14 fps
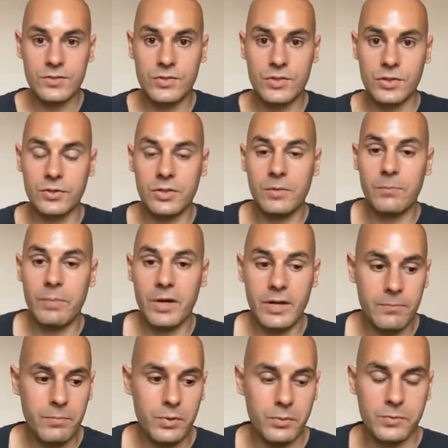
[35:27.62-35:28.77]
So you can
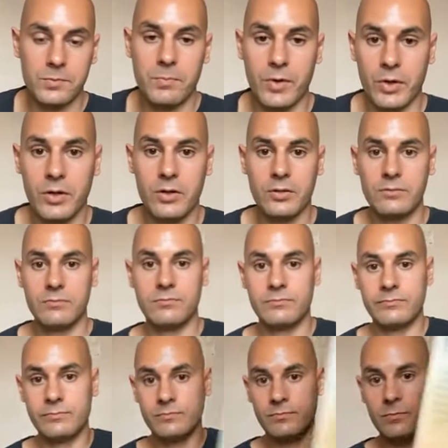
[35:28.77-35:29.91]
buy Paul's book,
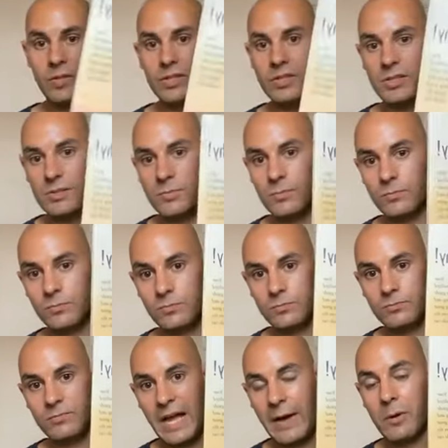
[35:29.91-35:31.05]
which is
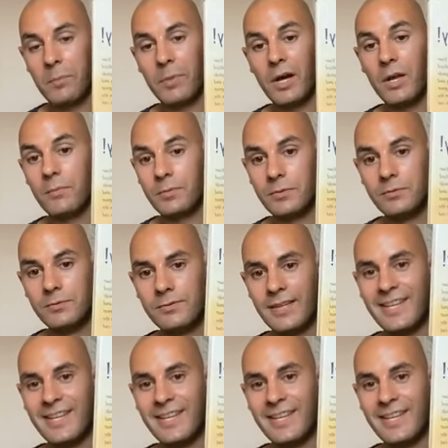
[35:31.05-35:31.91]
our Bible.